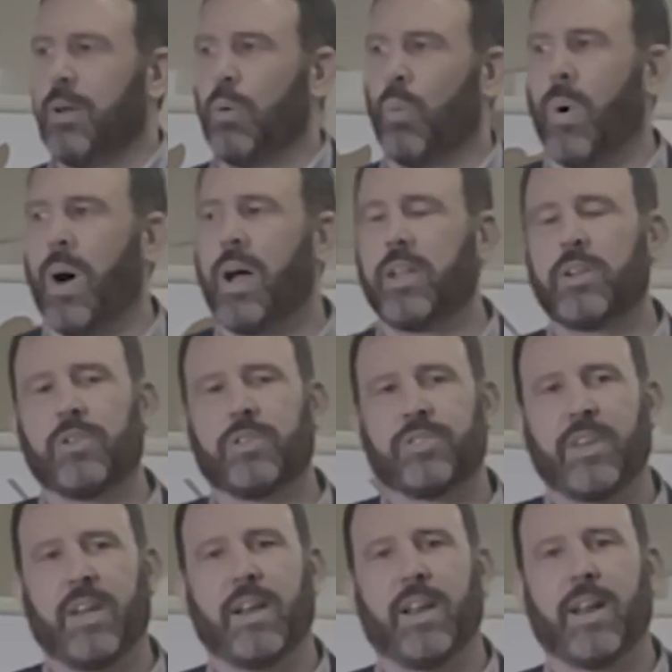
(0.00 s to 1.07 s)
While you're
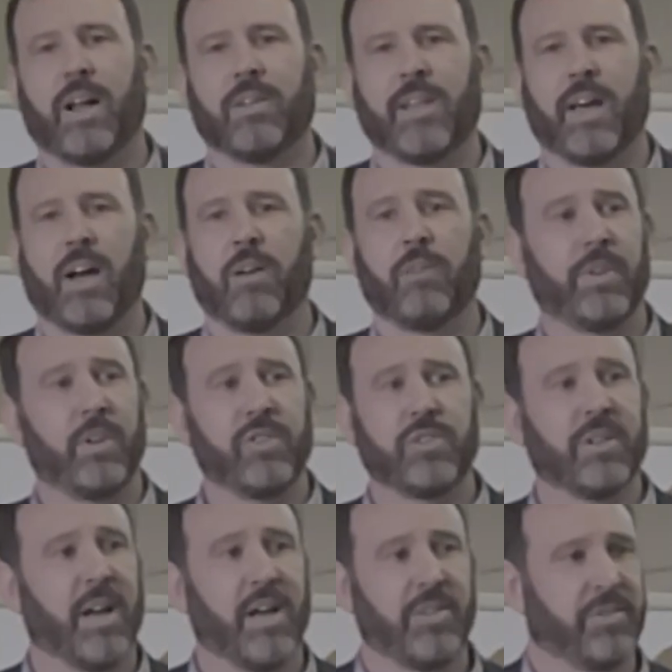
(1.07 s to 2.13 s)
saying it out loud,
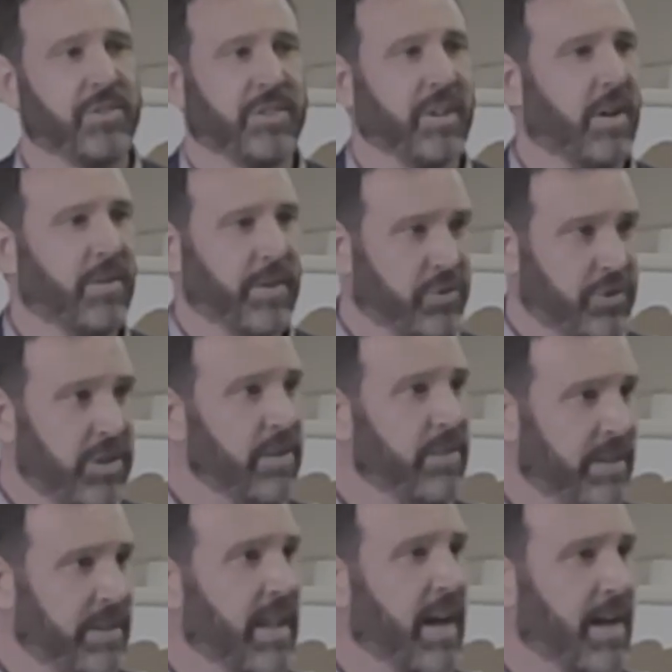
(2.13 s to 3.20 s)
visualize yourself
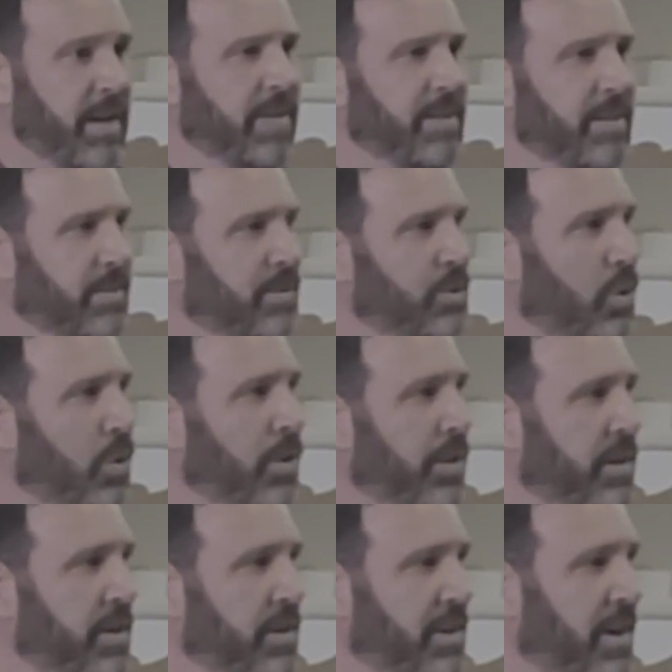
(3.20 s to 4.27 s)
achieving that goal
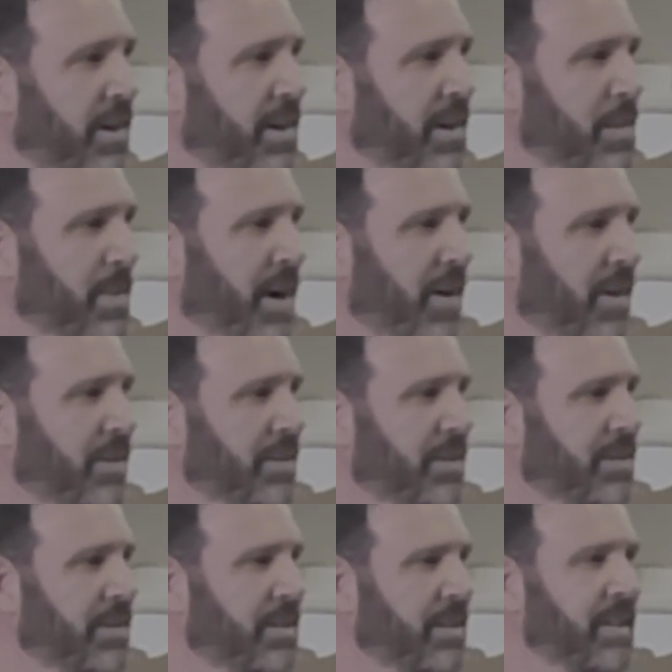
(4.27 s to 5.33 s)
that you're talking about.
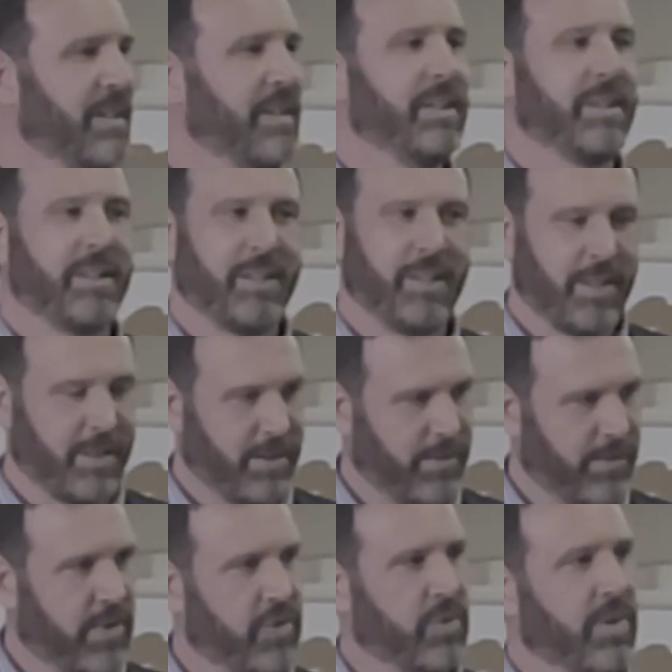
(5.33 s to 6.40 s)
The
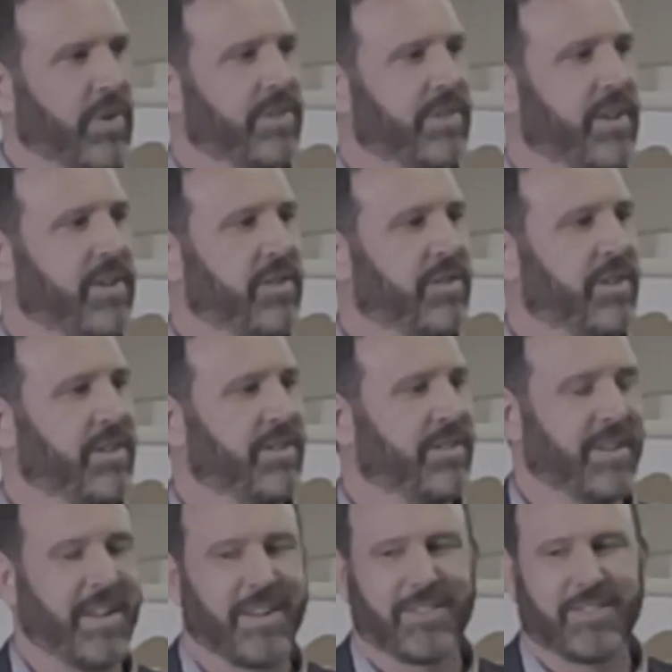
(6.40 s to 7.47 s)
visualization is the
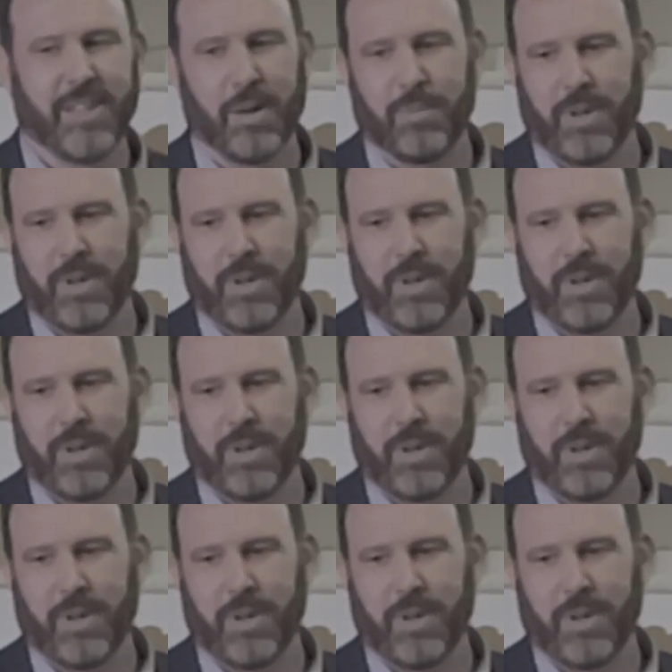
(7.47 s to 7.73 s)
next step.